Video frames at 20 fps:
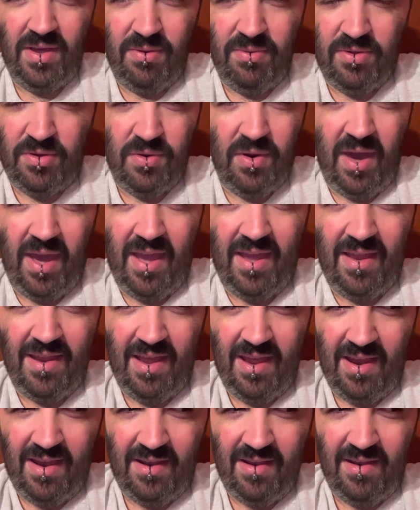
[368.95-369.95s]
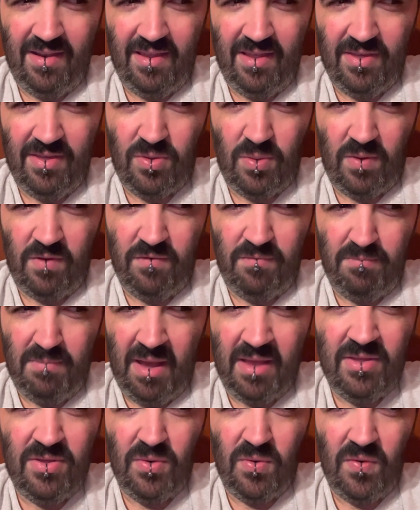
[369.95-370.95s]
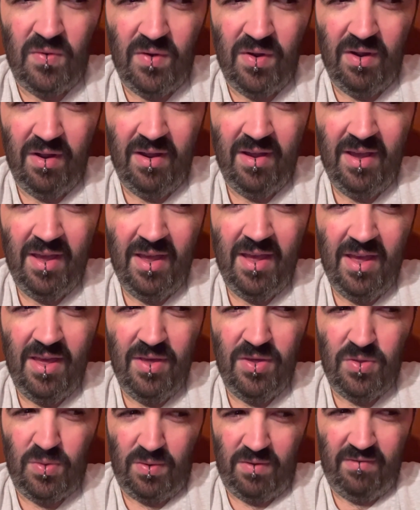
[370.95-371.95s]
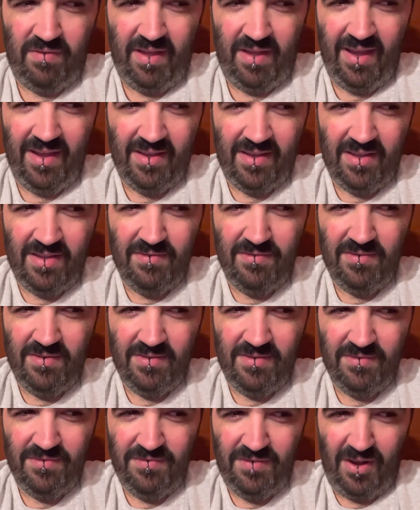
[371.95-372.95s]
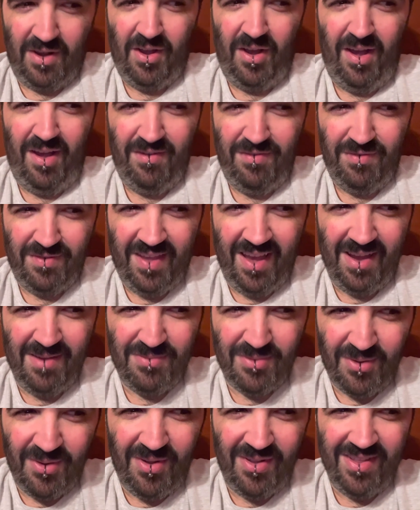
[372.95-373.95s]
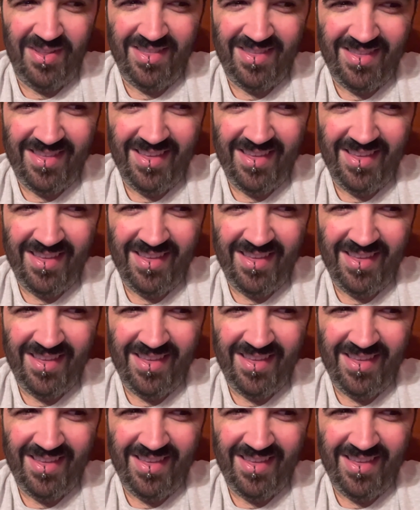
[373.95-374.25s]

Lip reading: He was great in this sort of mentor, sort of like fuck off type role.